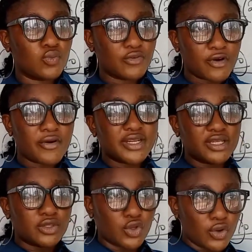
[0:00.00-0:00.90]
we've
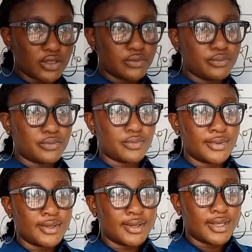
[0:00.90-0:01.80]
already done
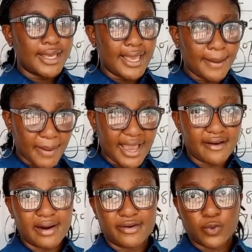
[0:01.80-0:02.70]

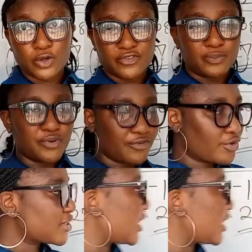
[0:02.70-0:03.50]
MIRR in one of the previous